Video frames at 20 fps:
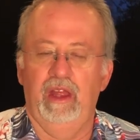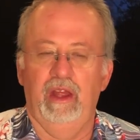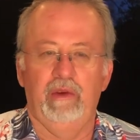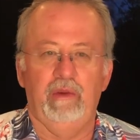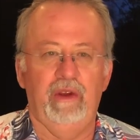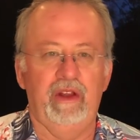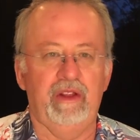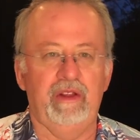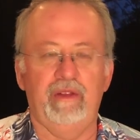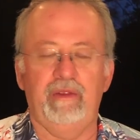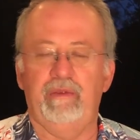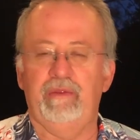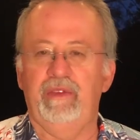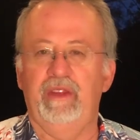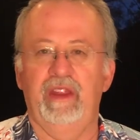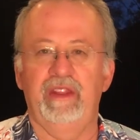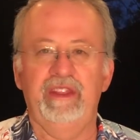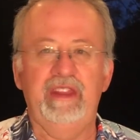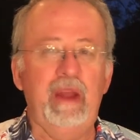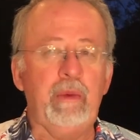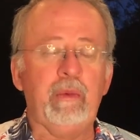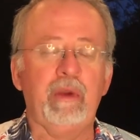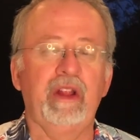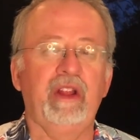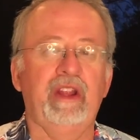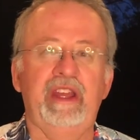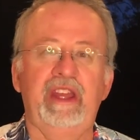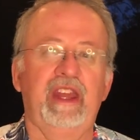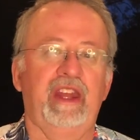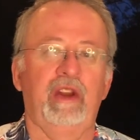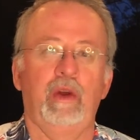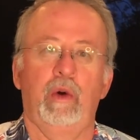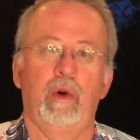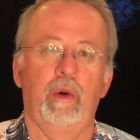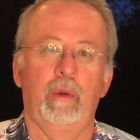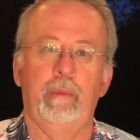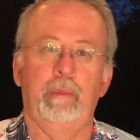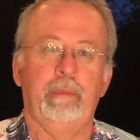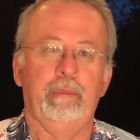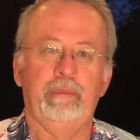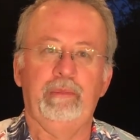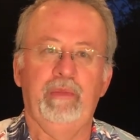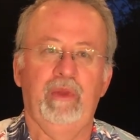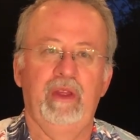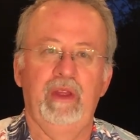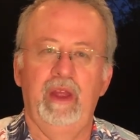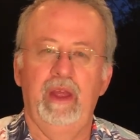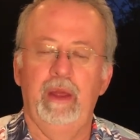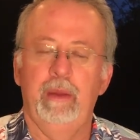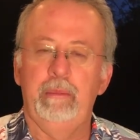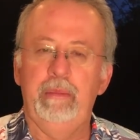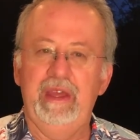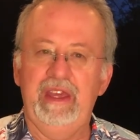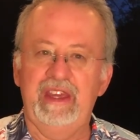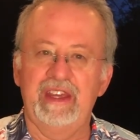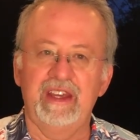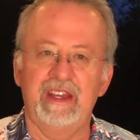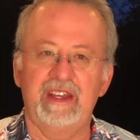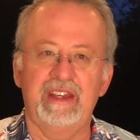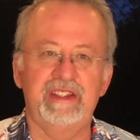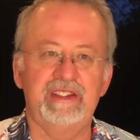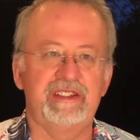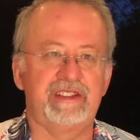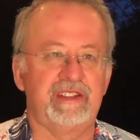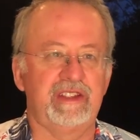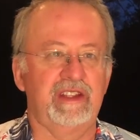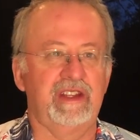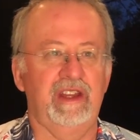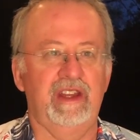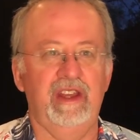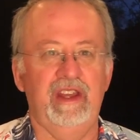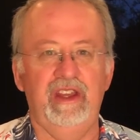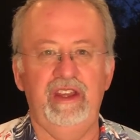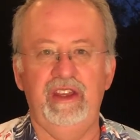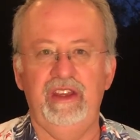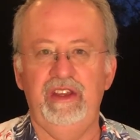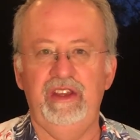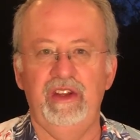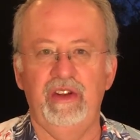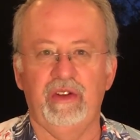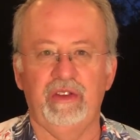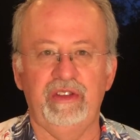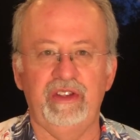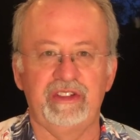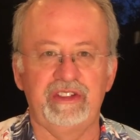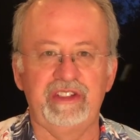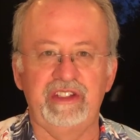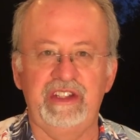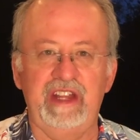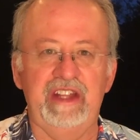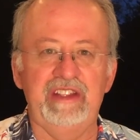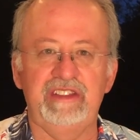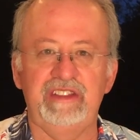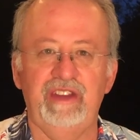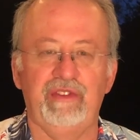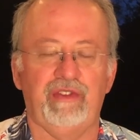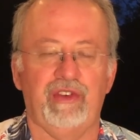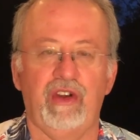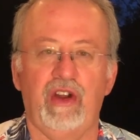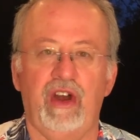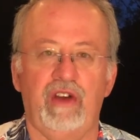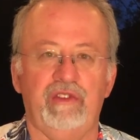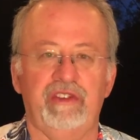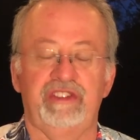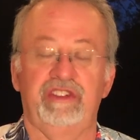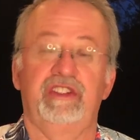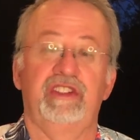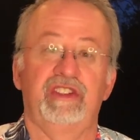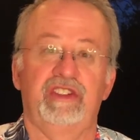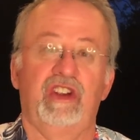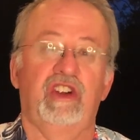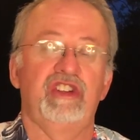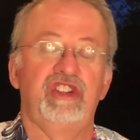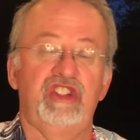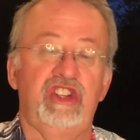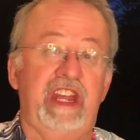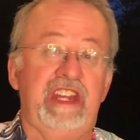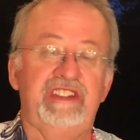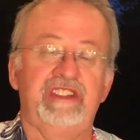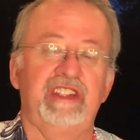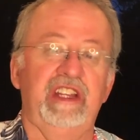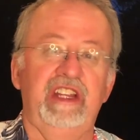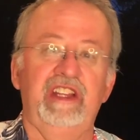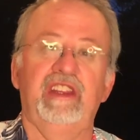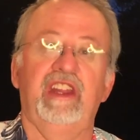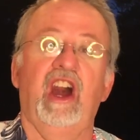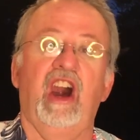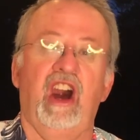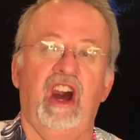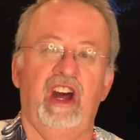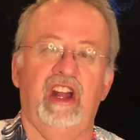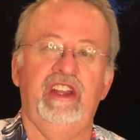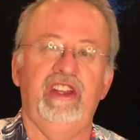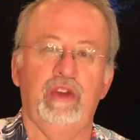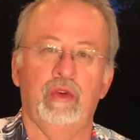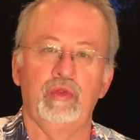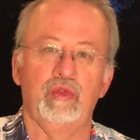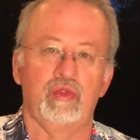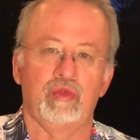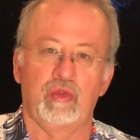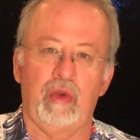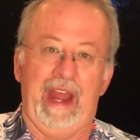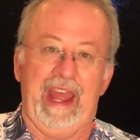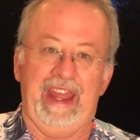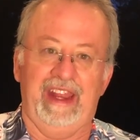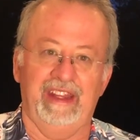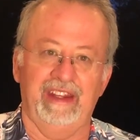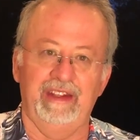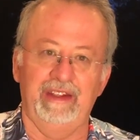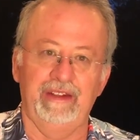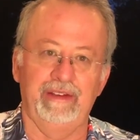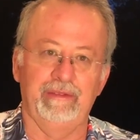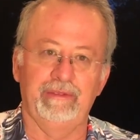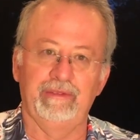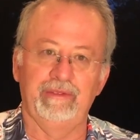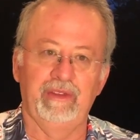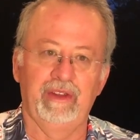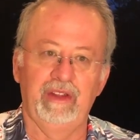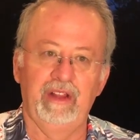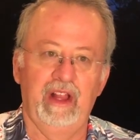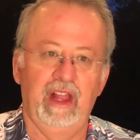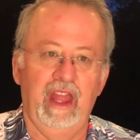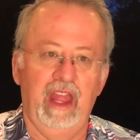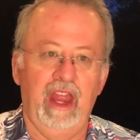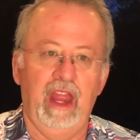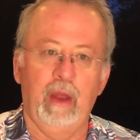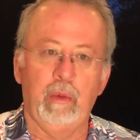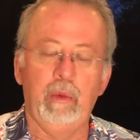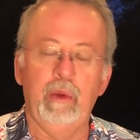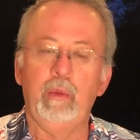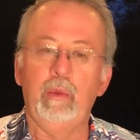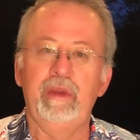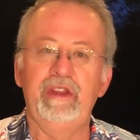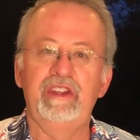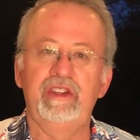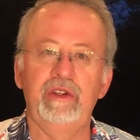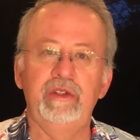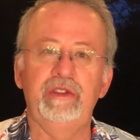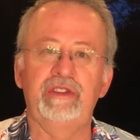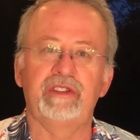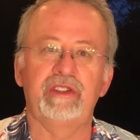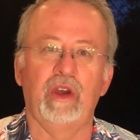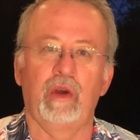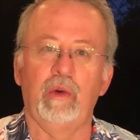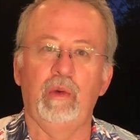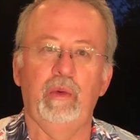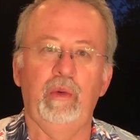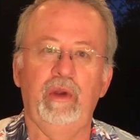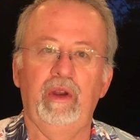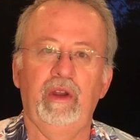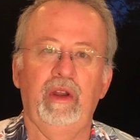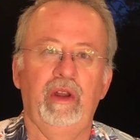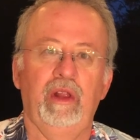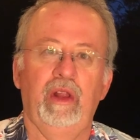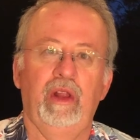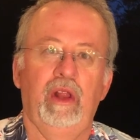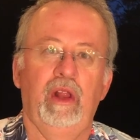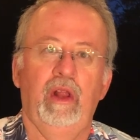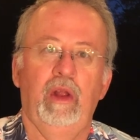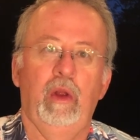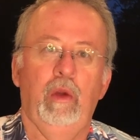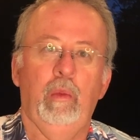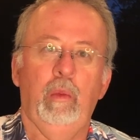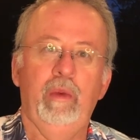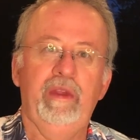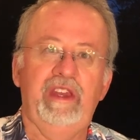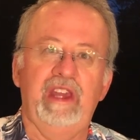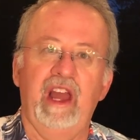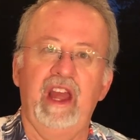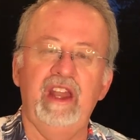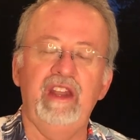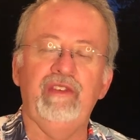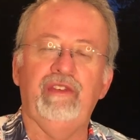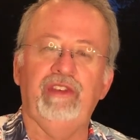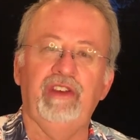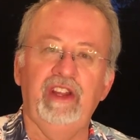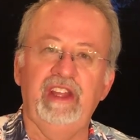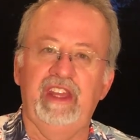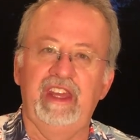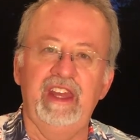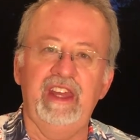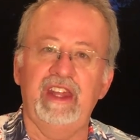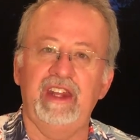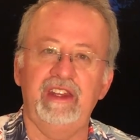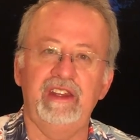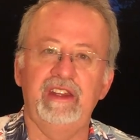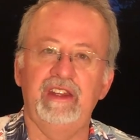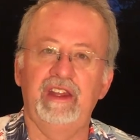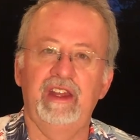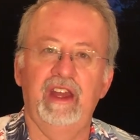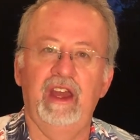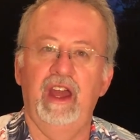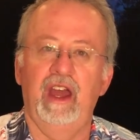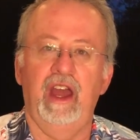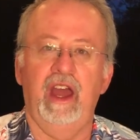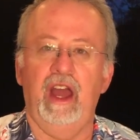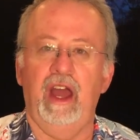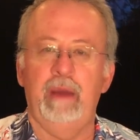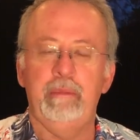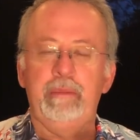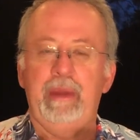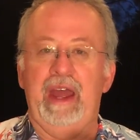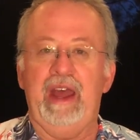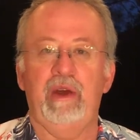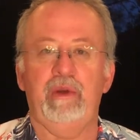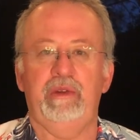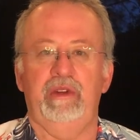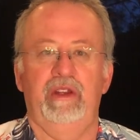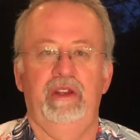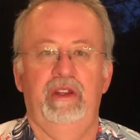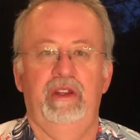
Well, that really hit home because, there's a tendency for all of us to start chasing the audio dragon. And when we do so, we kind of forget about